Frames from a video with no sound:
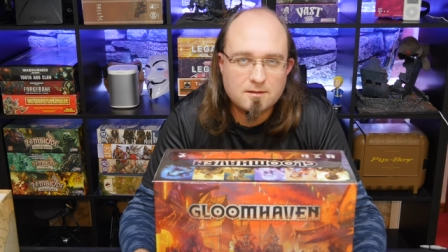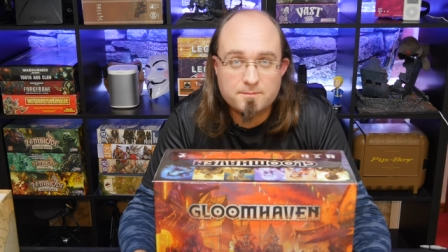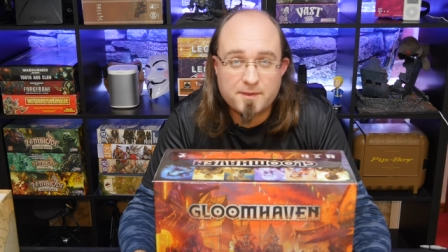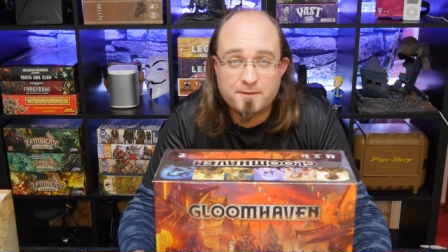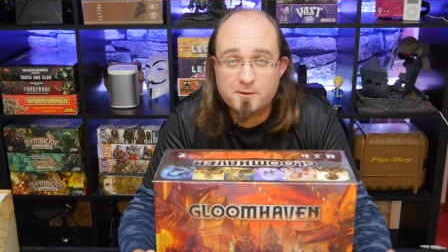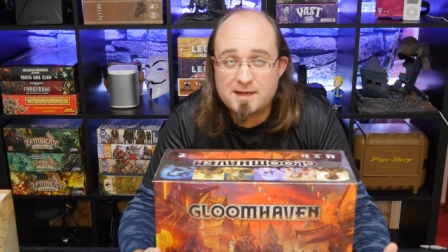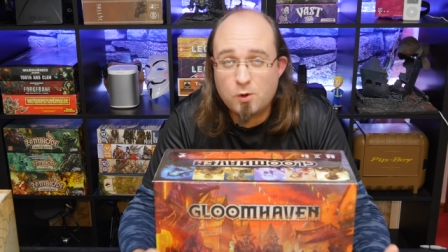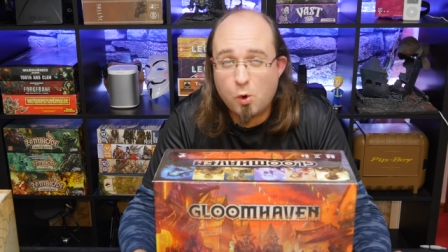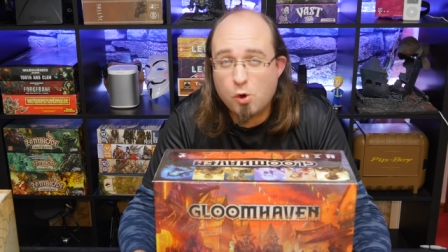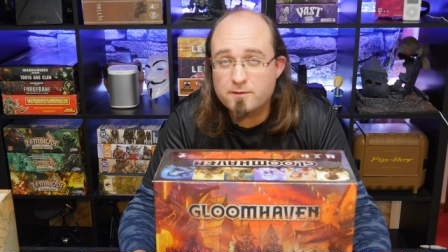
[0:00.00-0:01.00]
But the very
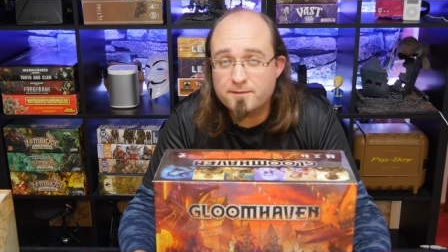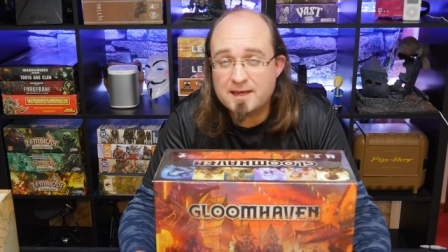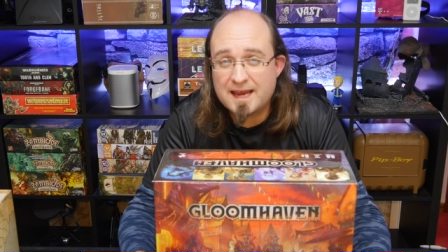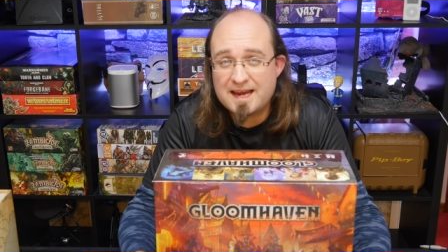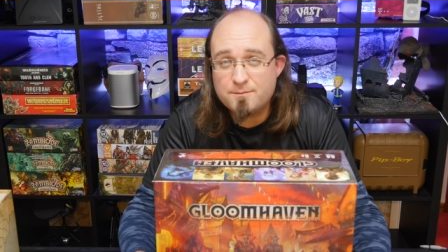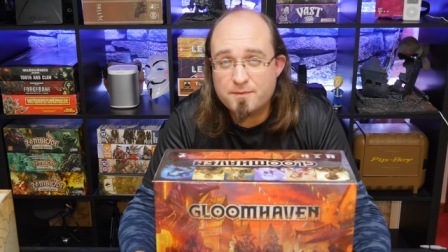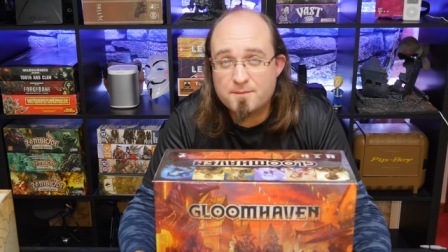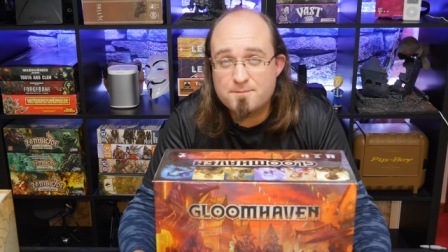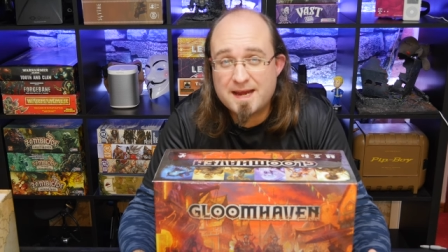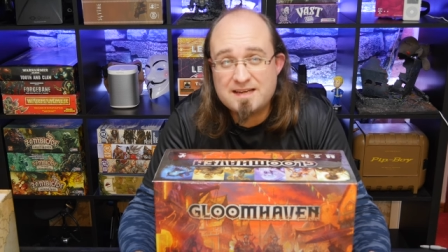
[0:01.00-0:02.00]
core of the game, the
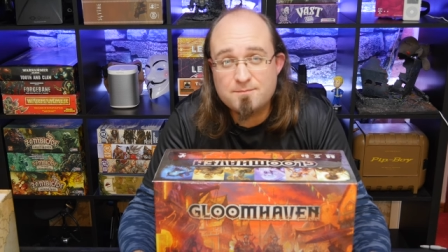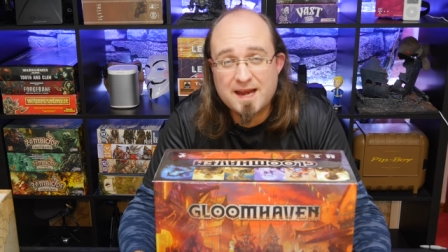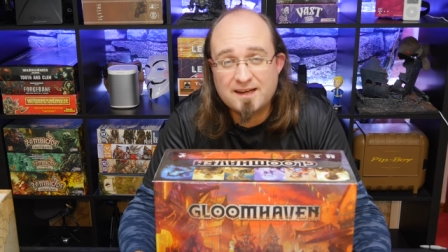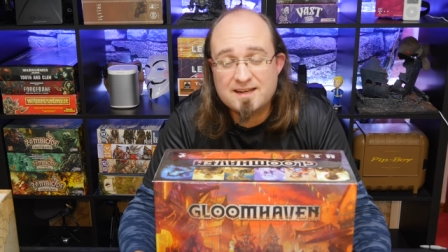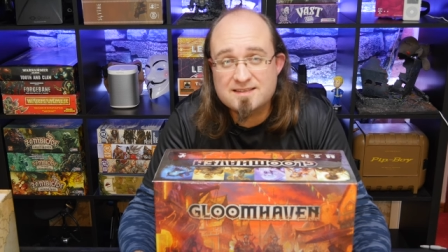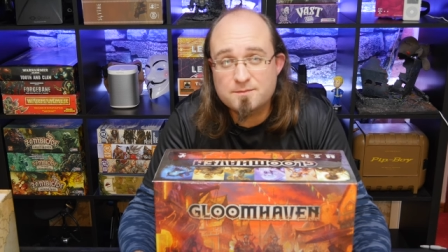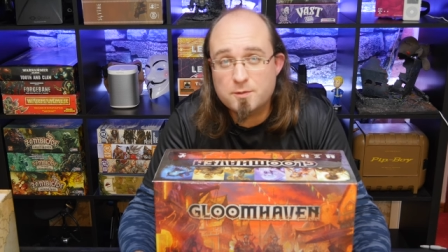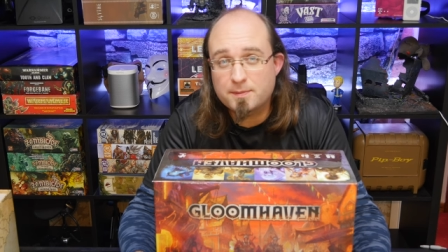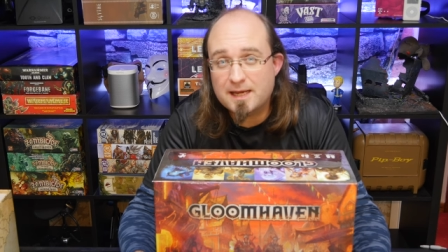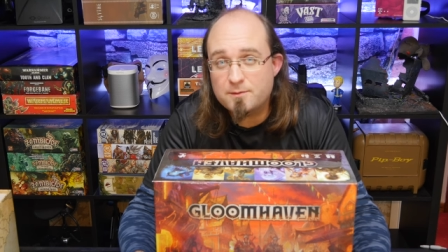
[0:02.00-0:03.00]
main mechanism
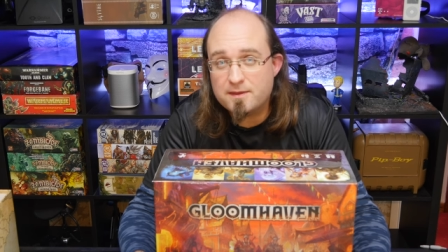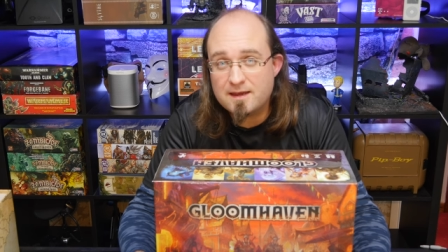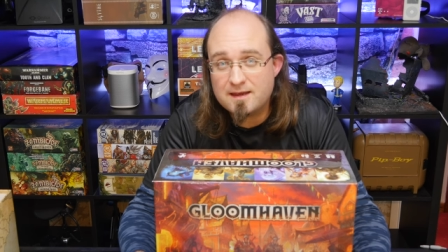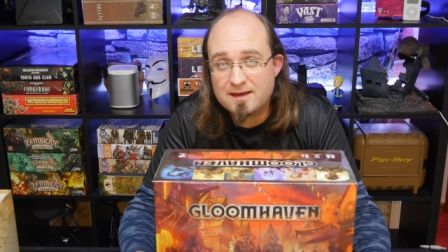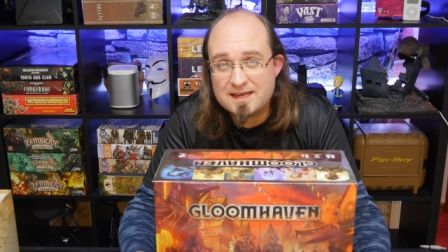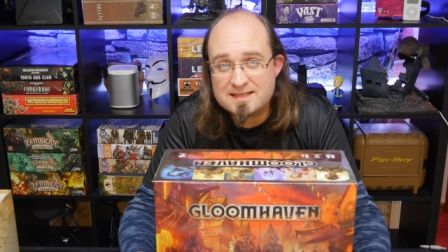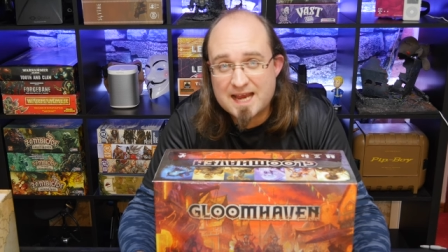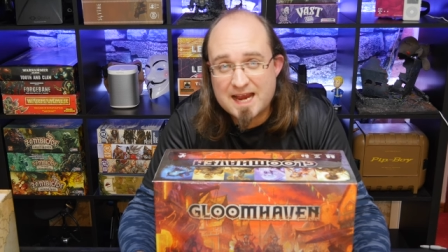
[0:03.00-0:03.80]
you play with here, is